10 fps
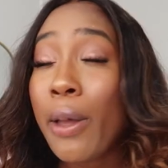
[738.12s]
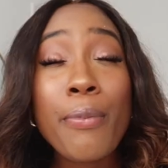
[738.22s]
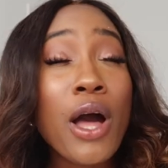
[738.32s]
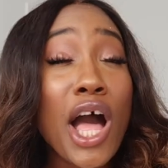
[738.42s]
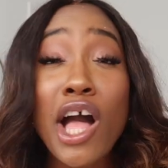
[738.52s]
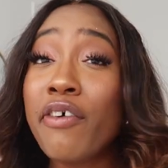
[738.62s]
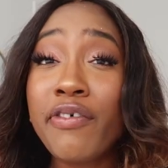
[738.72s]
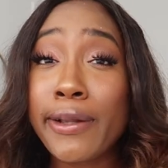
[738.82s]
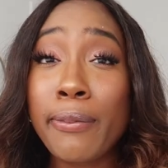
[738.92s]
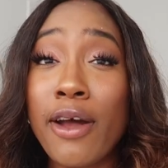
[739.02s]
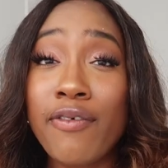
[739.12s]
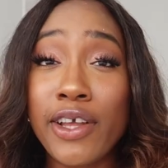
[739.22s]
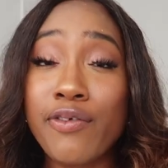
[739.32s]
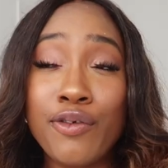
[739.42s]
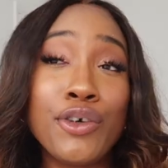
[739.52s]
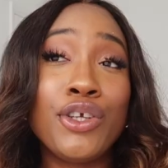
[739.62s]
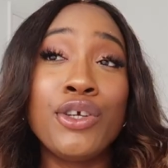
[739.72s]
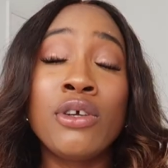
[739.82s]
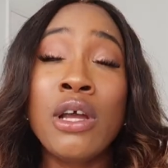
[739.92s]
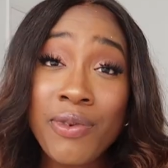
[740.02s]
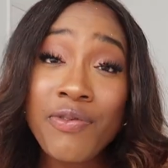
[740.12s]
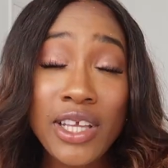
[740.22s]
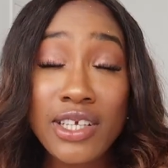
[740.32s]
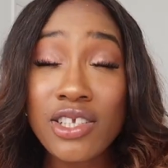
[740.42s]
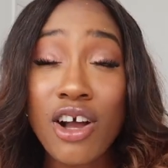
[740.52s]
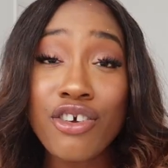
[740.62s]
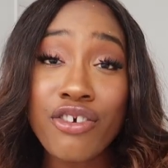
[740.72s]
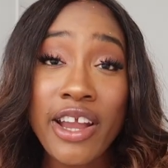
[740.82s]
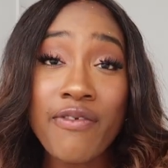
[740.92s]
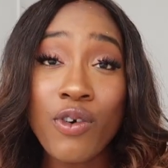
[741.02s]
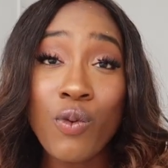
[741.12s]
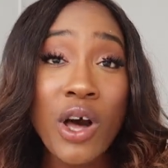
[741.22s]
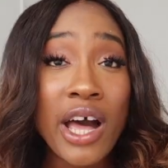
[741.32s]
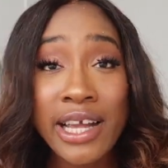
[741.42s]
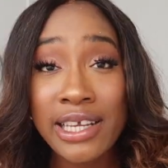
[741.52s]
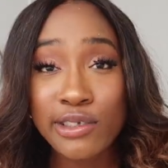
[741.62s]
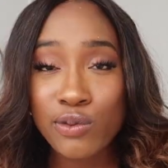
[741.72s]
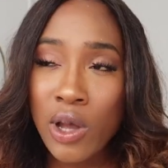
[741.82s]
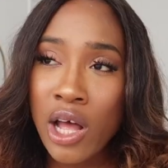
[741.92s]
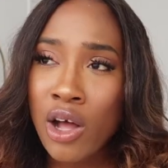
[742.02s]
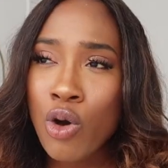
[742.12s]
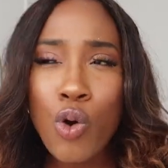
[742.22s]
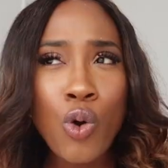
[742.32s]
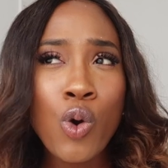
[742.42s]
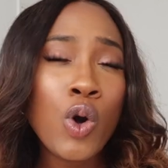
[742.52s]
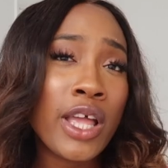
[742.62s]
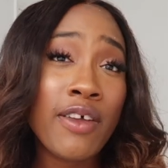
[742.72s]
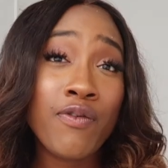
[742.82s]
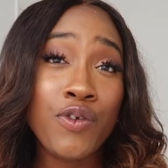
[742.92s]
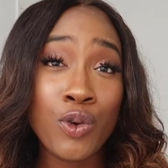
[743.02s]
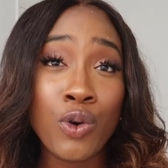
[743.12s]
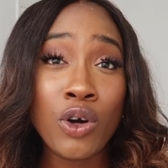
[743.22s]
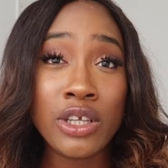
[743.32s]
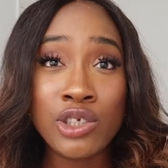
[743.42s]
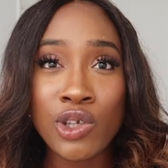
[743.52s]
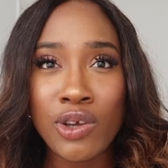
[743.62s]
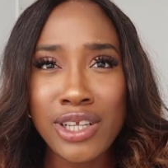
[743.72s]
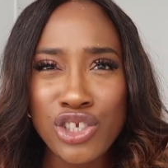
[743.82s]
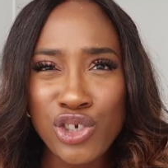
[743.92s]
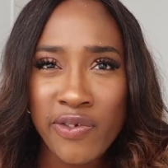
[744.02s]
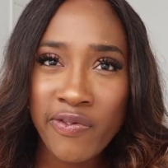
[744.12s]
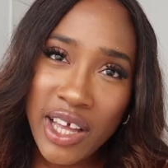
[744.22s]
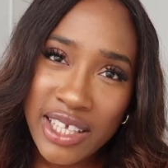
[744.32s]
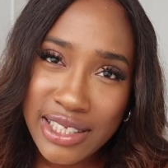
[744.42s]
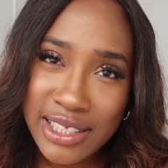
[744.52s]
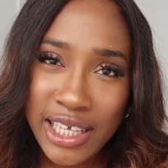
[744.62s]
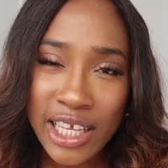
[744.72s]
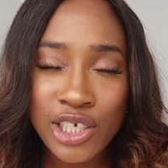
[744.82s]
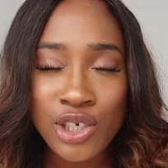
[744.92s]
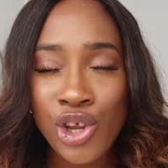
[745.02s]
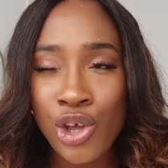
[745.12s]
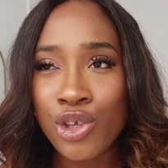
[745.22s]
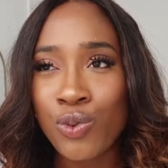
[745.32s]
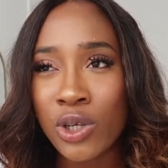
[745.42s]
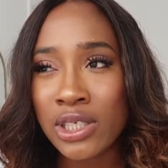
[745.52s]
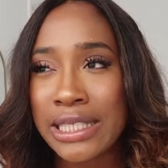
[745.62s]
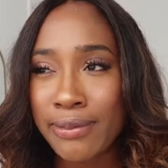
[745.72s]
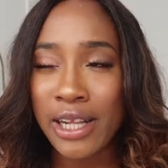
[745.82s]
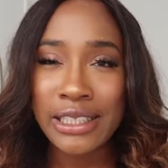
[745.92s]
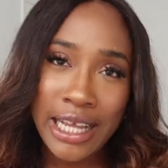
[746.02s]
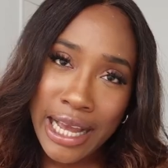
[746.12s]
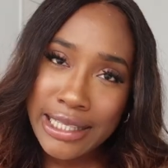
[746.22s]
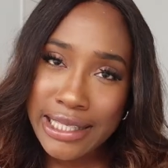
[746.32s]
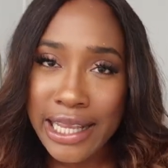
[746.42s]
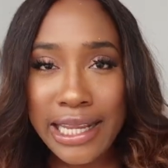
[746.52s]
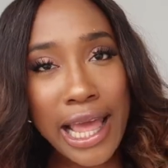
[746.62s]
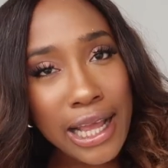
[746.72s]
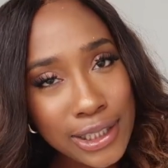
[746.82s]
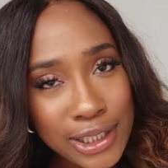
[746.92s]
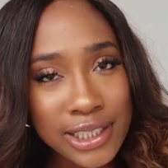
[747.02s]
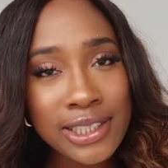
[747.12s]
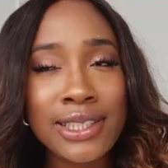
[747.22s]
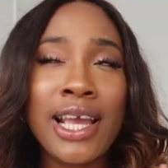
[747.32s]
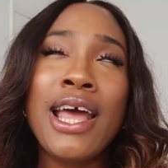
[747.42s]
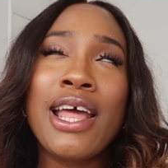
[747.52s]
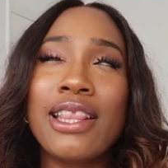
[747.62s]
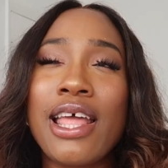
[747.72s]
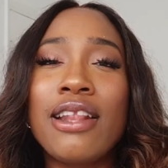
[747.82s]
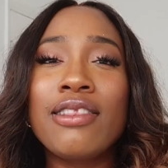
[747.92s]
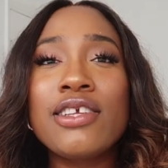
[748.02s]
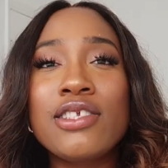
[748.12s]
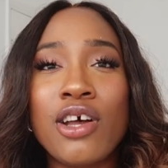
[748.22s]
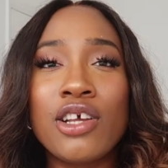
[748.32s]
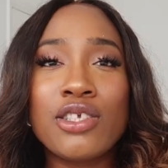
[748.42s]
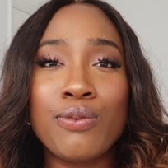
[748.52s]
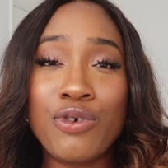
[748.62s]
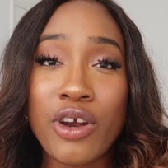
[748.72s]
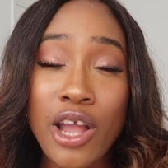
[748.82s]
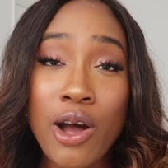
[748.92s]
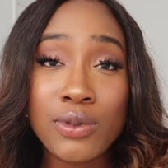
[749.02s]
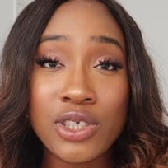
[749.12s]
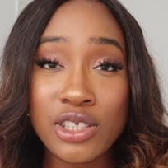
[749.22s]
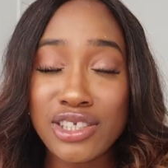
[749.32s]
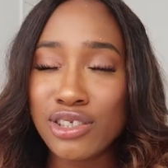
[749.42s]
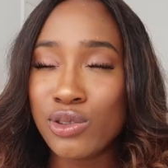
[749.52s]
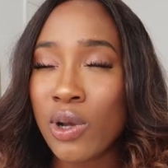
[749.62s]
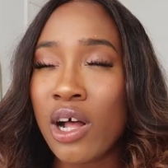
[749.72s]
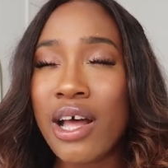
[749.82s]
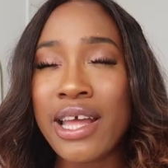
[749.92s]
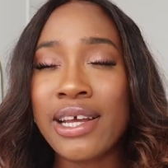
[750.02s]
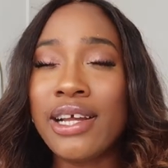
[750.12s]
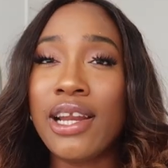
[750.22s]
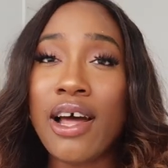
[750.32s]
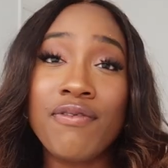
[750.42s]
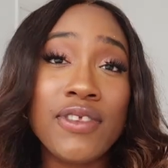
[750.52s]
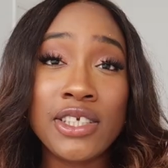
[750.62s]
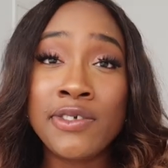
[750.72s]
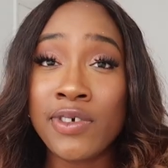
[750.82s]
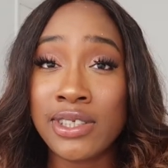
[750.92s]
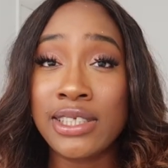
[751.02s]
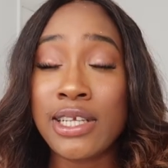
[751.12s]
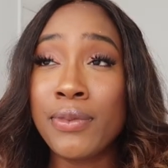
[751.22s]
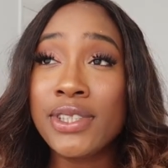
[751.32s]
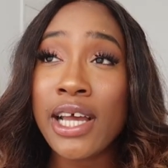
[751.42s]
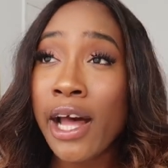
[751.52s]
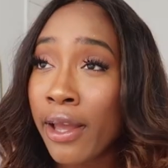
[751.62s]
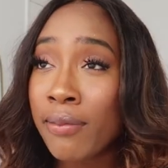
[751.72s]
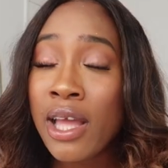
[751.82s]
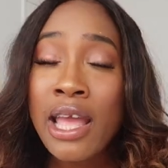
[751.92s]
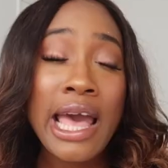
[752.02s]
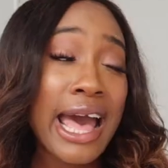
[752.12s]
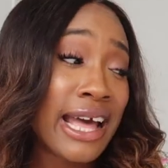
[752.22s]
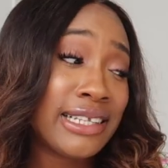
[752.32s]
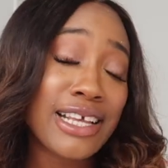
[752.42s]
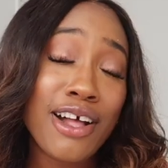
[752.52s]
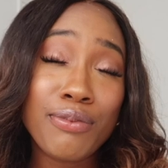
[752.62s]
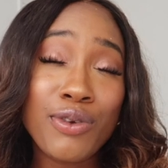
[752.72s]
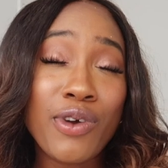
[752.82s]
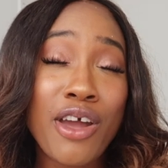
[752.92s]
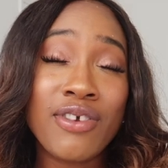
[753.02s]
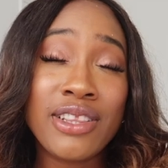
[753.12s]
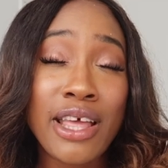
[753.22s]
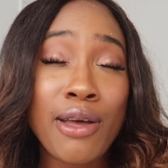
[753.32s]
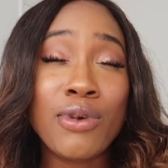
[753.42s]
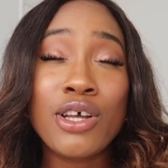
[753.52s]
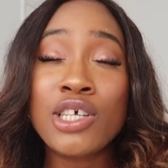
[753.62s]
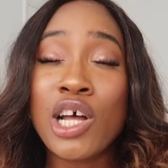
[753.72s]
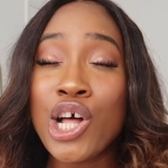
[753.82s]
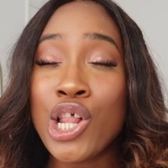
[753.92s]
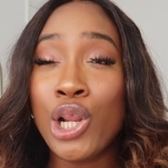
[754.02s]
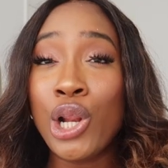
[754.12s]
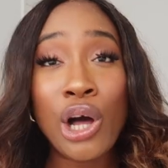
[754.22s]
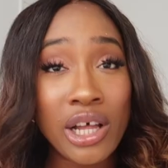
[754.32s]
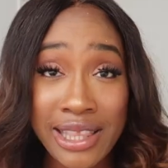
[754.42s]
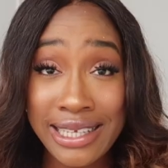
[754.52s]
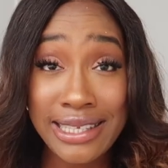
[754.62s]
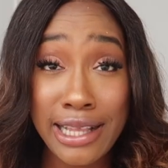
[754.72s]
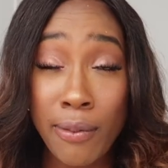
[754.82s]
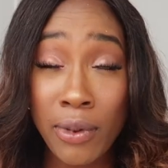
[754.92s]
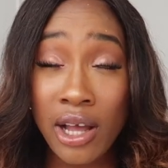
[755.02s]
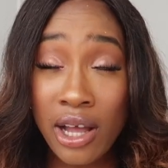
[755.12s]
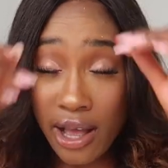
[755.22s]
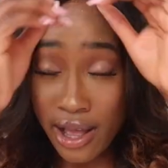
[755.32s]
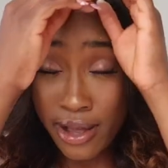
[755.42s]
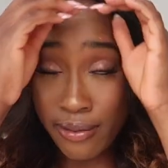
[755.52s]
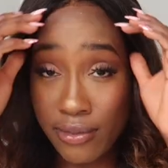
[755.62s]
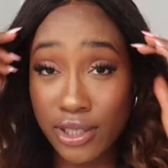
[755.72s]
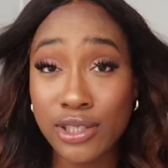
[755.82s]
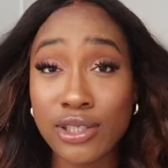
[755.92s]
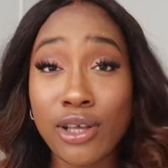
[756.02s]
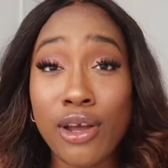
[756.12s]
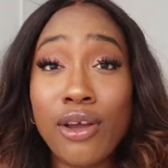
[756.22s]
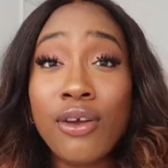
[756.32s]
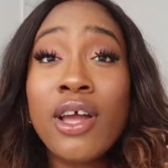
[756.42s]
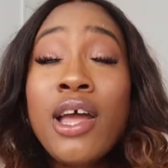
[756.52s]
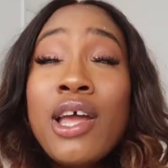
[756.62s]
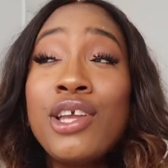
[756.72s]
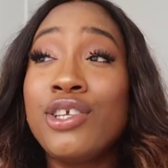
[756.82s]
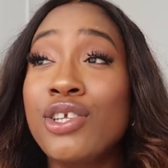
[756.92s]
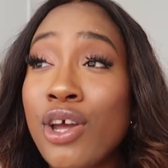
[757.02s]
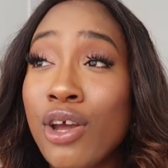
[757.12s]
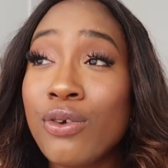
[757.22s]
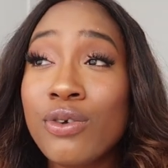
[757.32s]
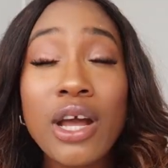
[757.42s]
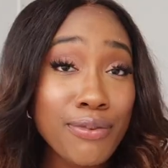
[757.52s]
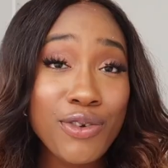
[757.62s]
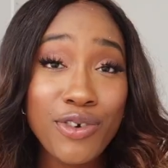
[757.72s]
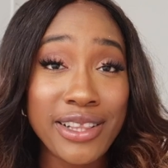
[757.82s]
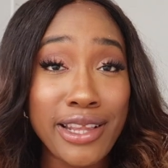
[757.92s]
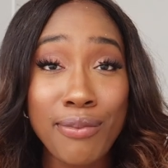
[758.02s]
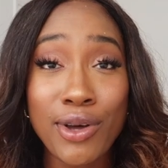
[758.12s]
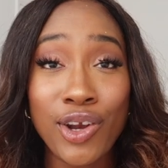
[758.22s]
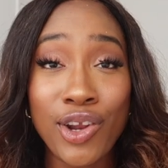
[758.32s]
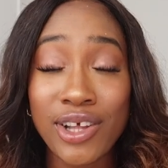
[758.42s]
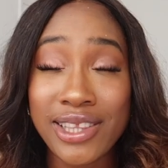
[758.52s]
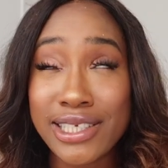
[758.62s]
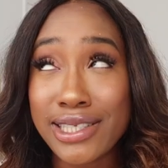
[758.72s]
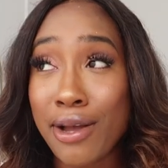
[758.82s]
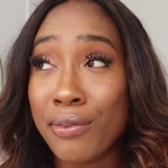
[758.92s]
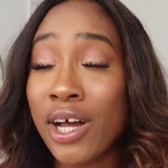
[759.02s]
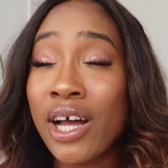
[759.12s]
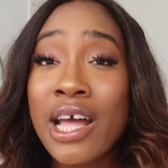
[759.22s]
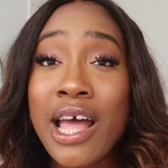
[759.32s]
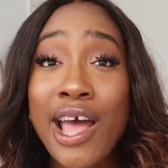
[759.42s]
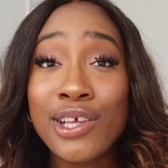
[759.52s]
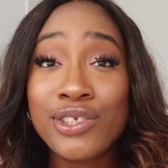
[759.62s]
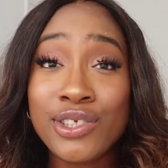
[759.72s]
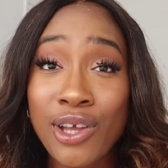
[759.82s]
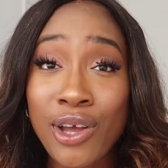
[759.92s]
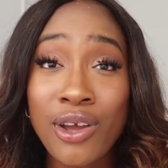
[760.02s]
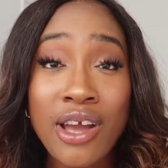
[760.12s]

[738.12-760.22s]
perfect perfect for you some of these are great for work as well or if you're you know in university you know you want to smell nice in lectures then these are some great options as well and i love these for the summertime and i'll be wearing them a lot this summer um, so you know i'll be wearing them a lot this summer so